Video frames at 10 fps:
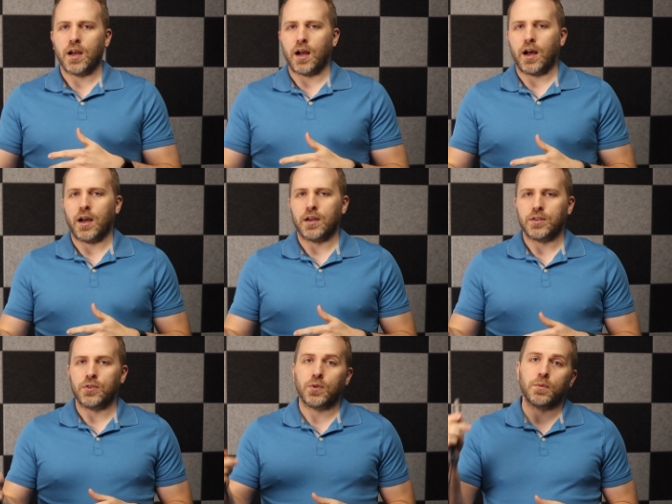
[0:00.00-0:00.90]

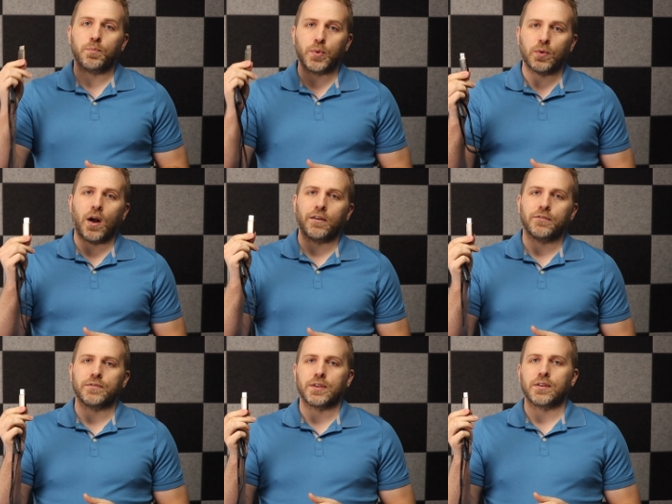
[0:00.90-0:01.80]
you can boot off
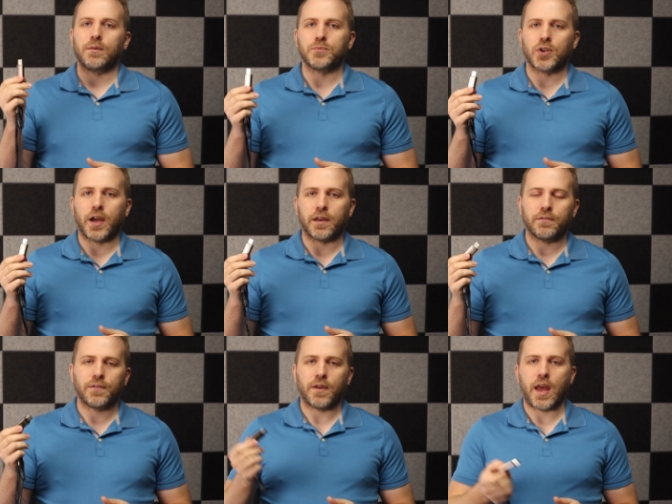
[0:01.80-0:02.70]
of a thumb
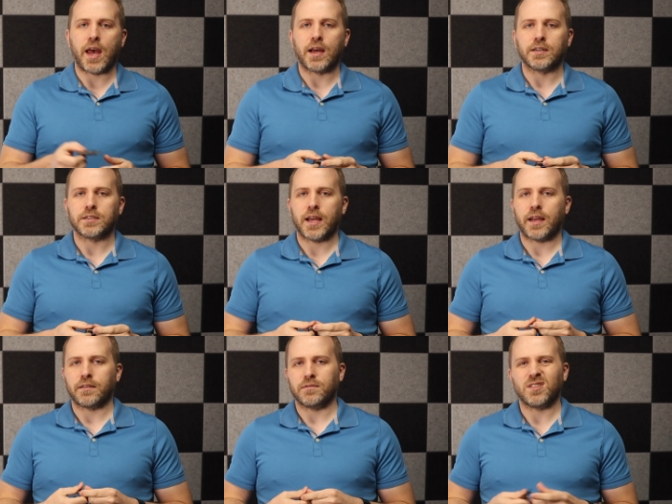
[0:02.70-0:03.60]
drive and
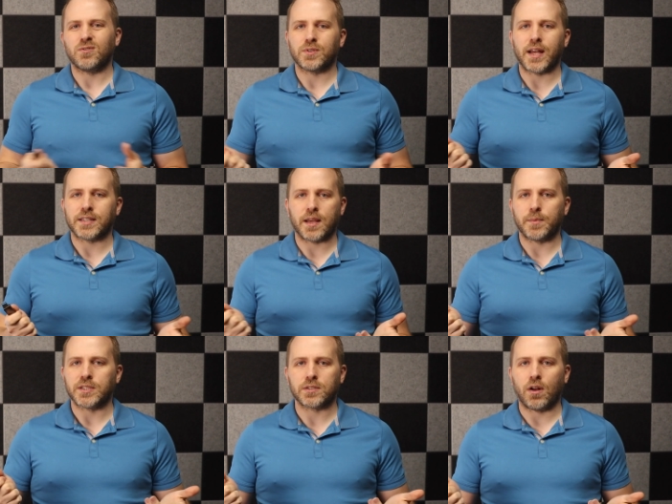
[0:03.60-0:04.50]
use that
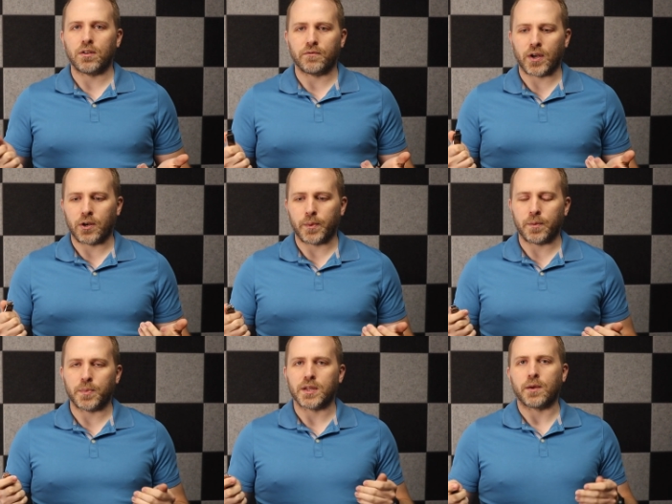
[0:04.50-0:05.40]
same install
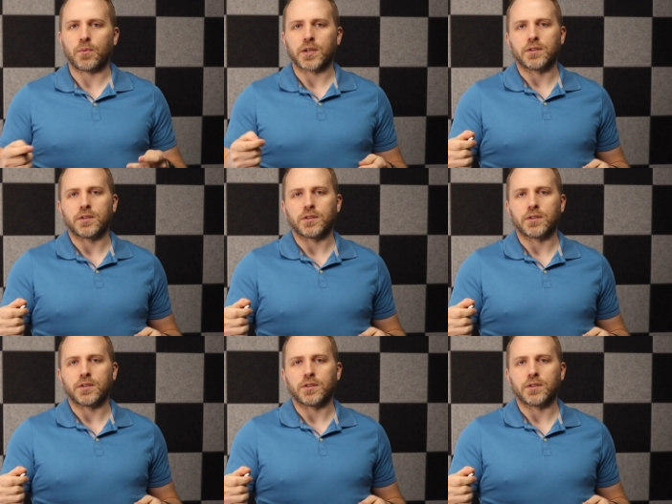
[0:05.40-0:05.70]
environment. But then